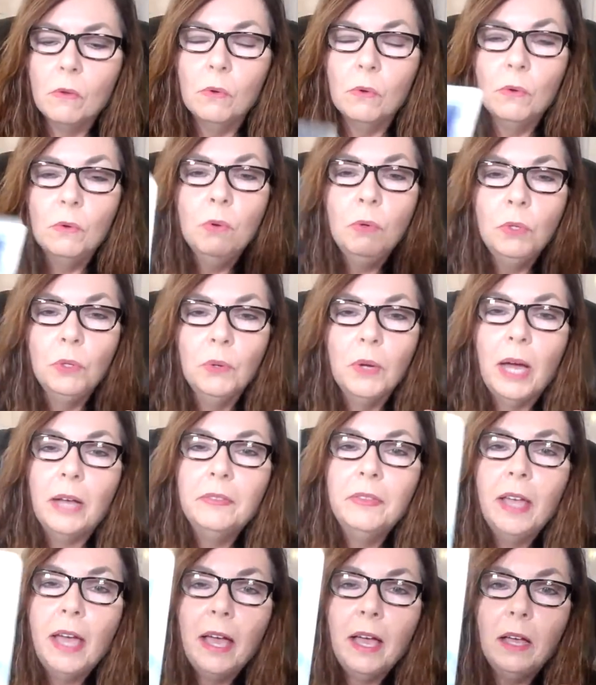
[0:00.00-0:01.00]
Ooh, you
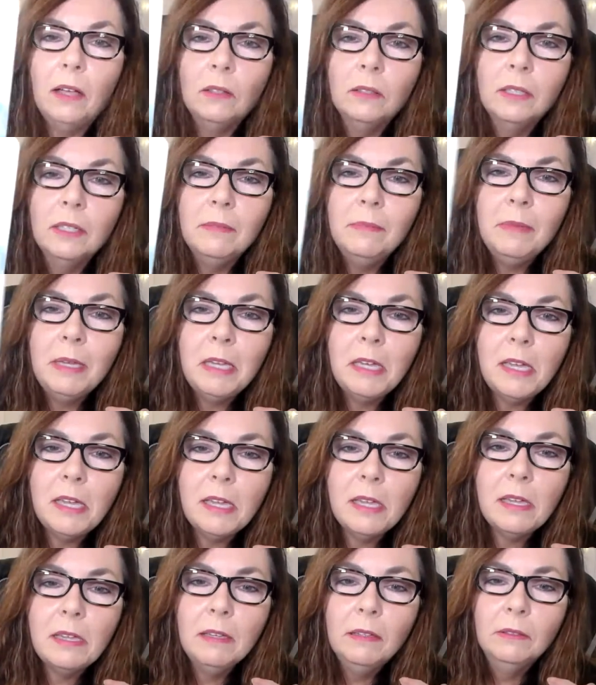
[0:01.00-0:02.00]
got the
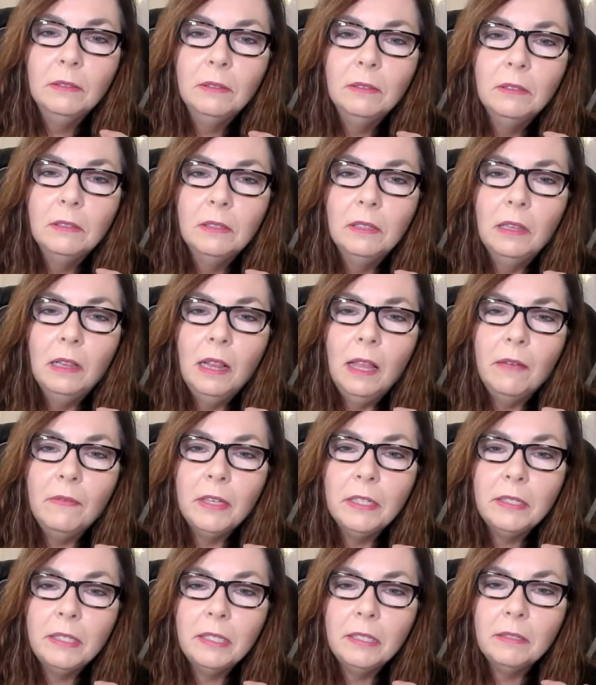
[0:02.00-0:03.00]
alchemy. Love
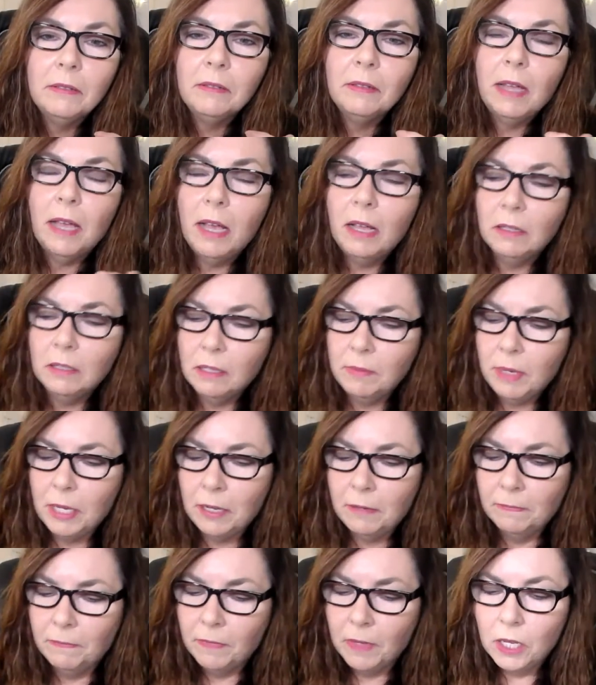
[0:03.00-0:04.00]
it.
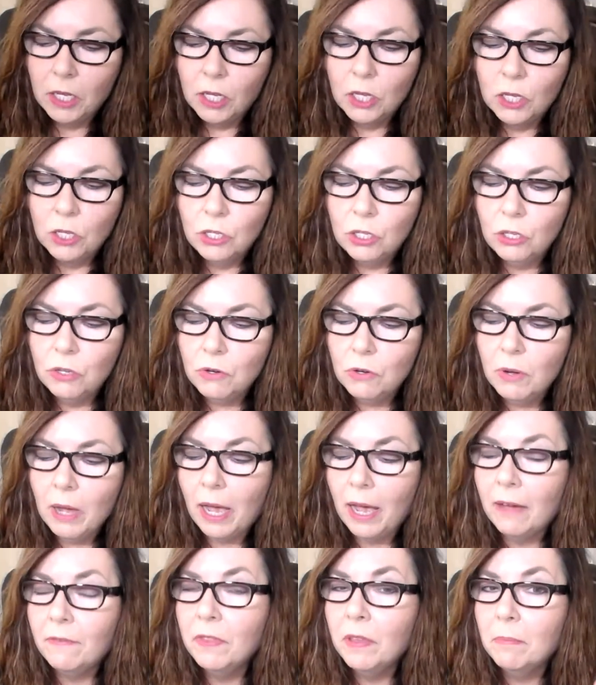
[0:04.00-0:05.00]
Alchemy. You
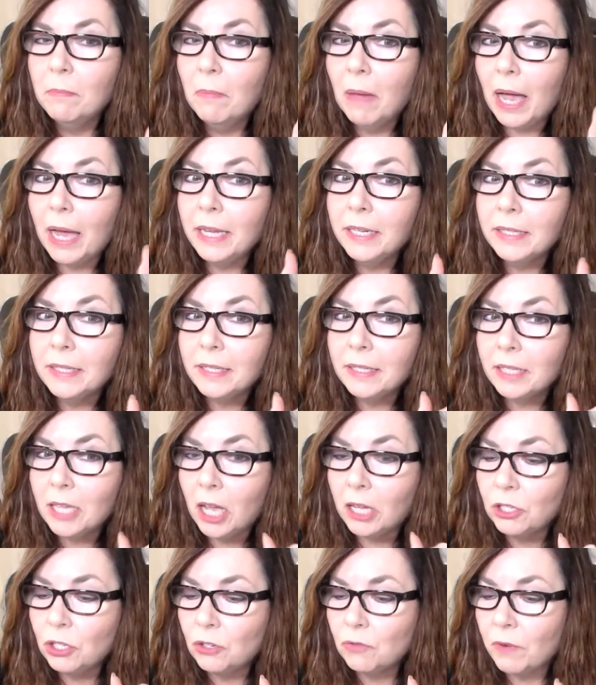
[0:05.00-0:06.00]
have the Midas
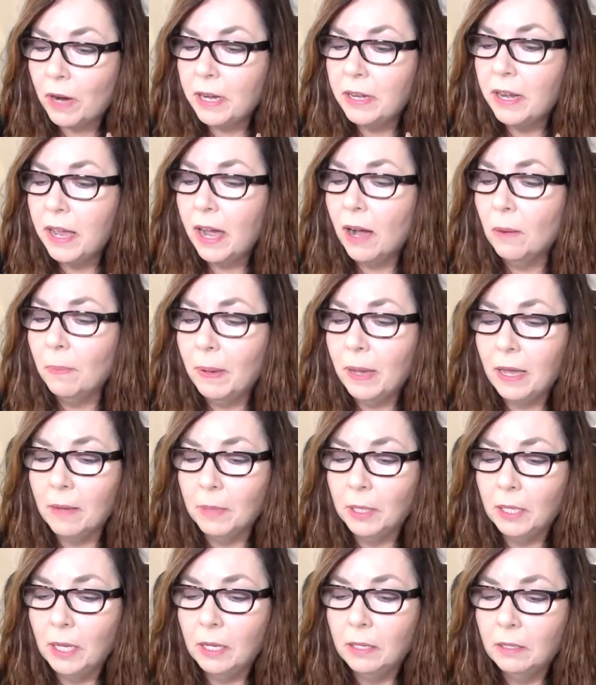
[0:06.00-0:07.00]
touch right now,
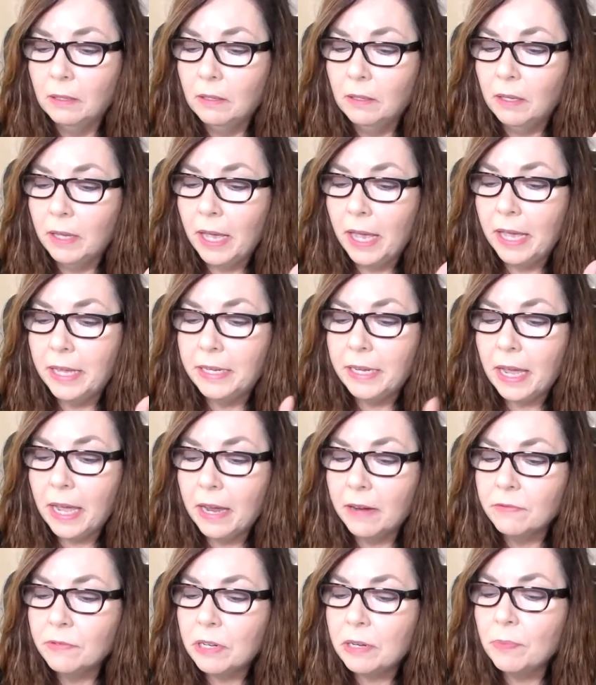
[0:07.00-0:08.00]
Pamela. And
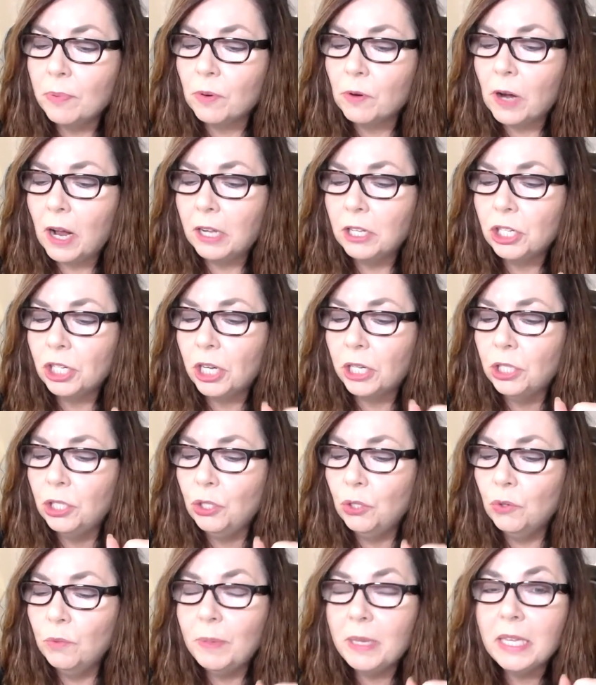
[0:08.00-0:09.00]
every project
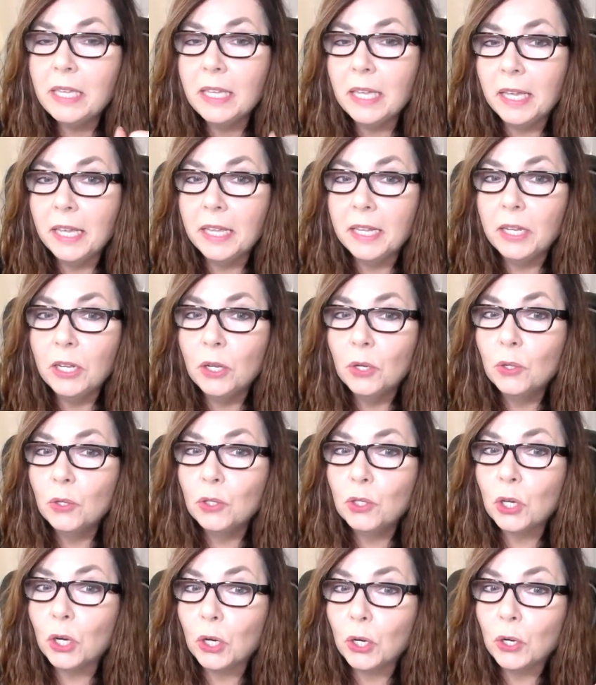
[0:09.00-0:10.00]
you begin
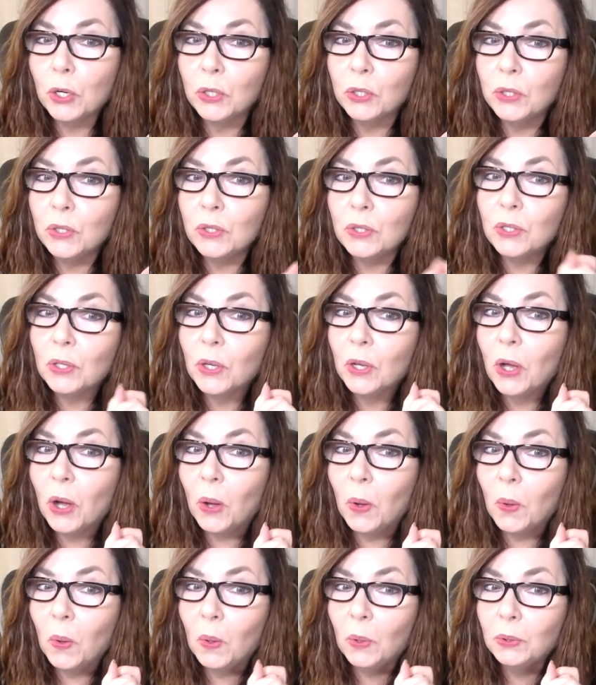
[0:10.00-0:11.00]
turns to
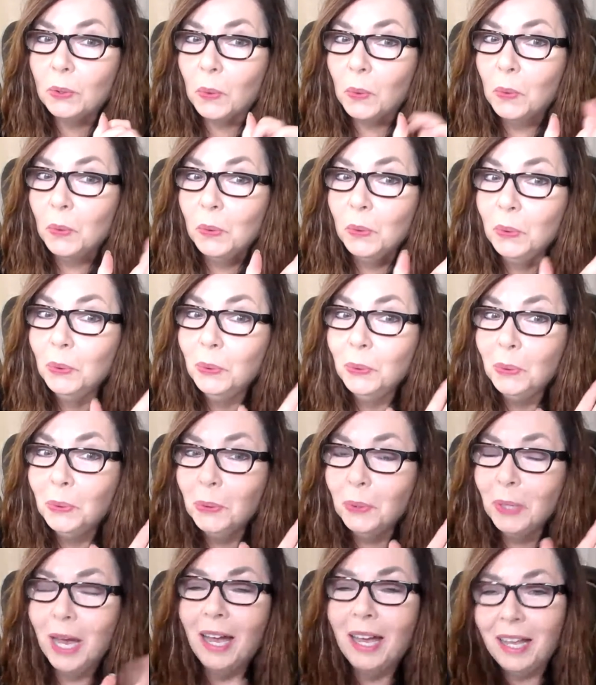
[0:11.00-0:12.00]
gold.
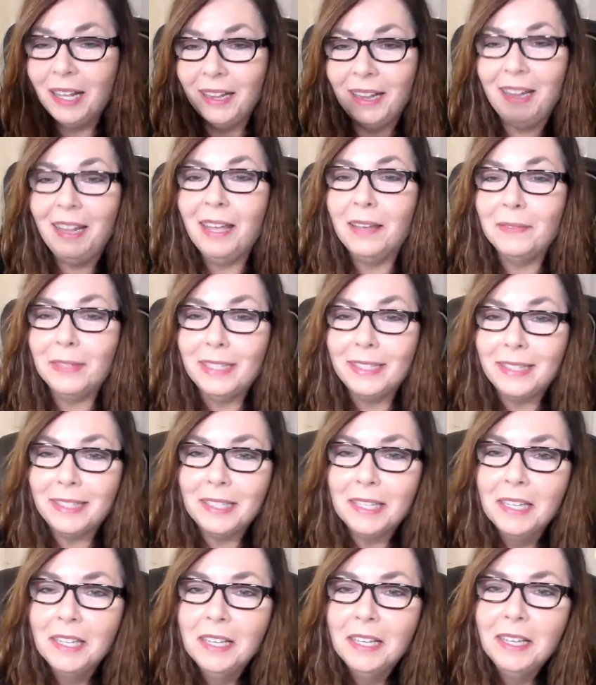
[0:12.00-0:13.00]
Ooh, I love
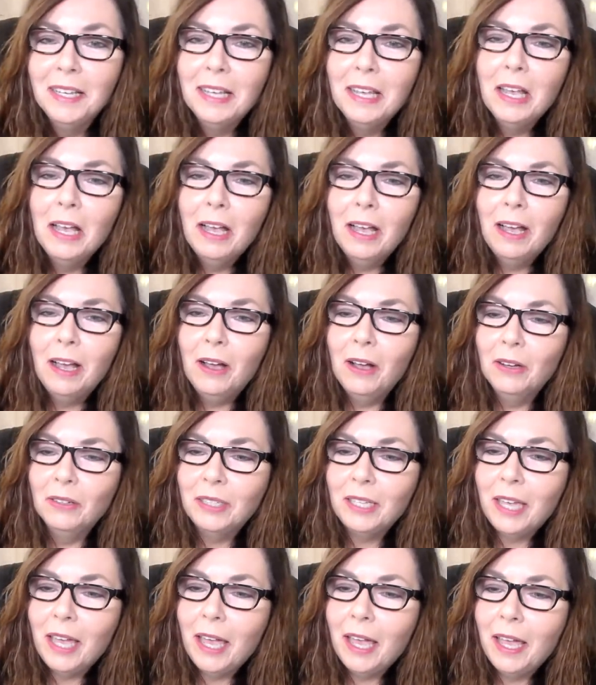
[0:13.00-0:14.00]
it.
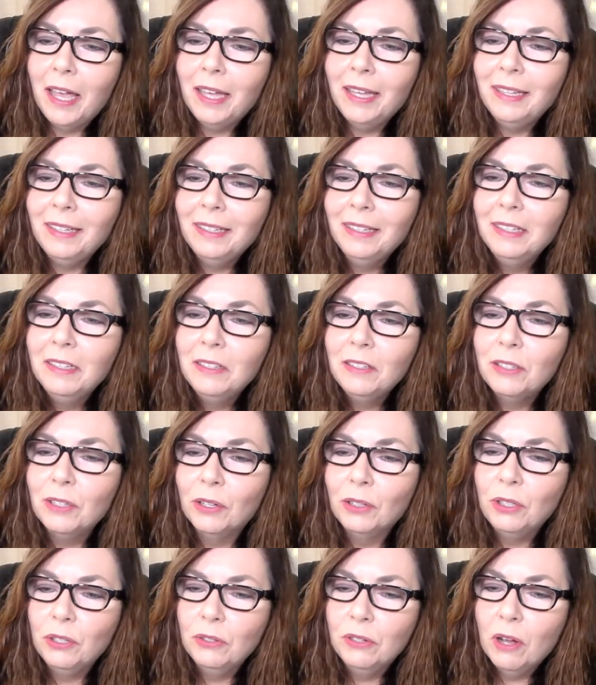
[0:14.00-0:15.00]
Okay. So
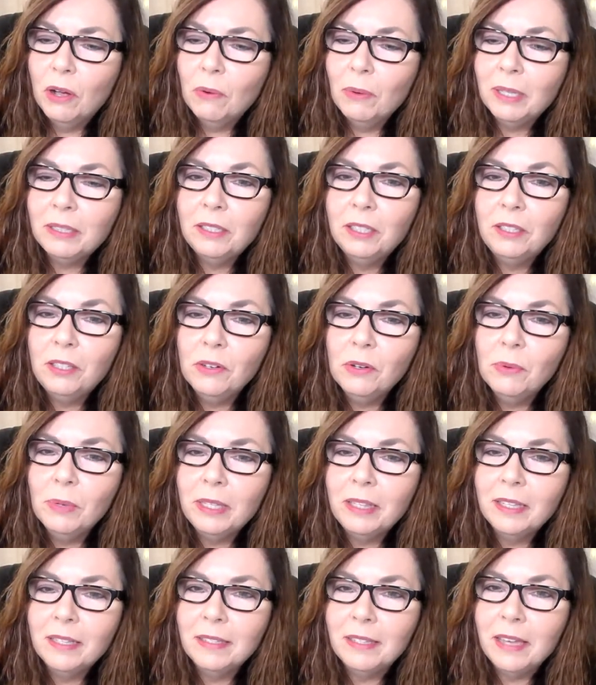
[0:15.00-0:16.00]
you know what to do
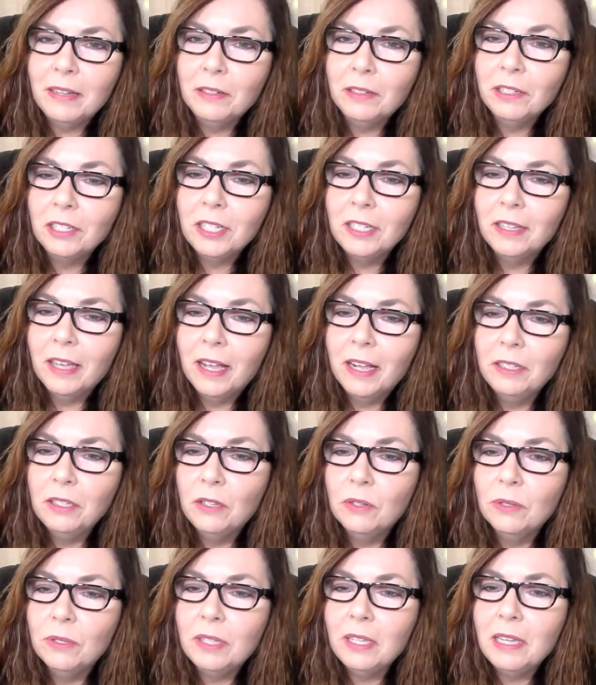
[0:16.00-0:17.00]
with this energy then.
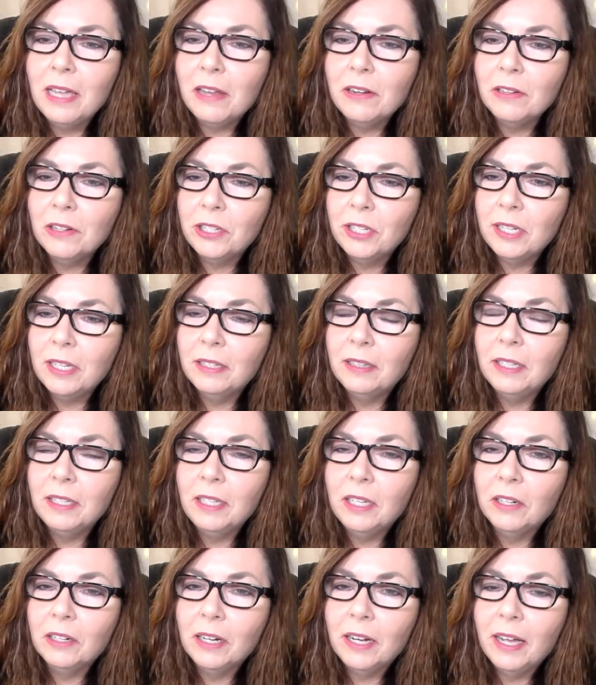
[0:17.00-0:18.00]
Use the energy in the
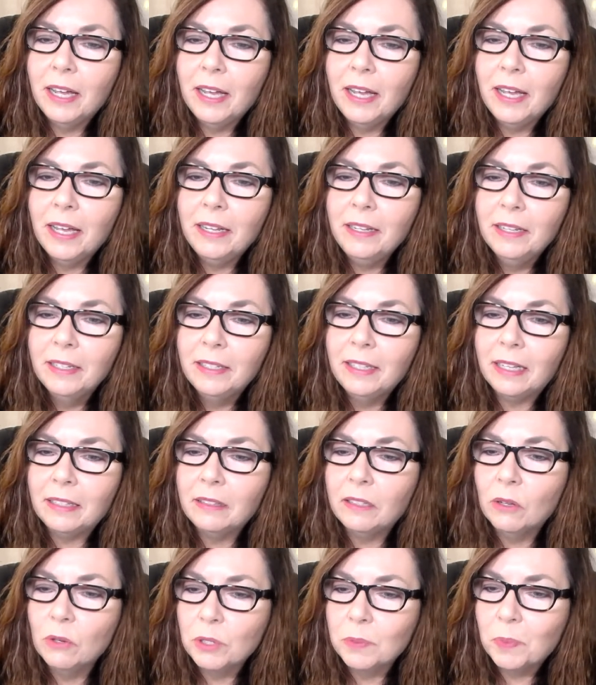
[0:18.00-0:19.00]
year ahead. Get
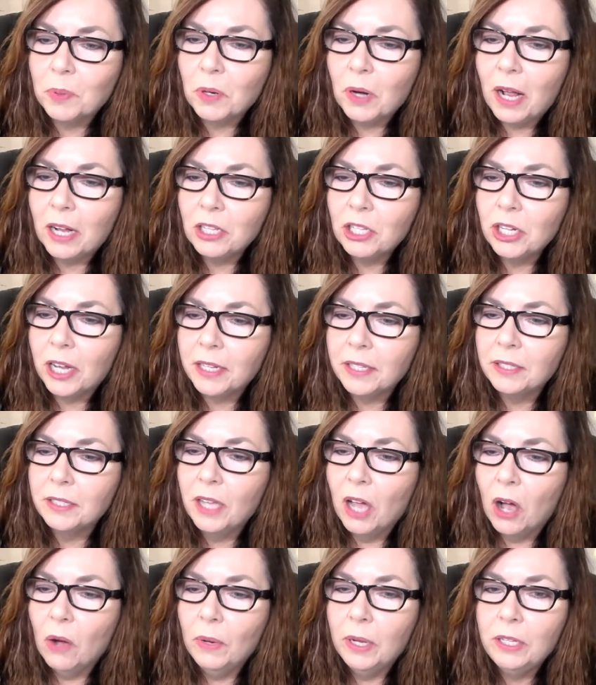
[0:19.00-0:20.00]
those projects
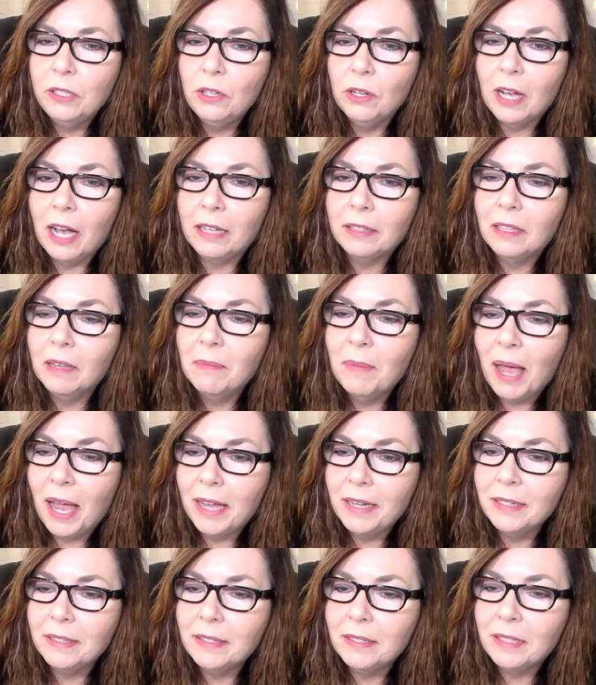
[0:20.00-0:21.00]
going. You got the
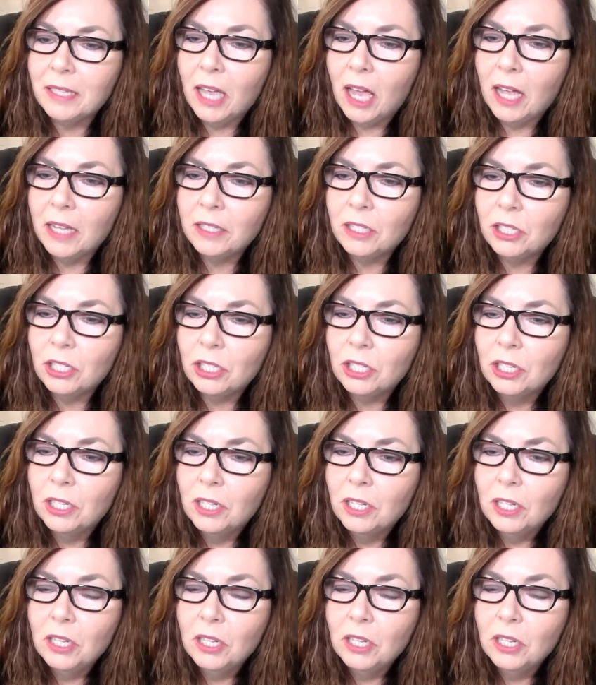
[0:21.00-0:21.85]
Midas touch.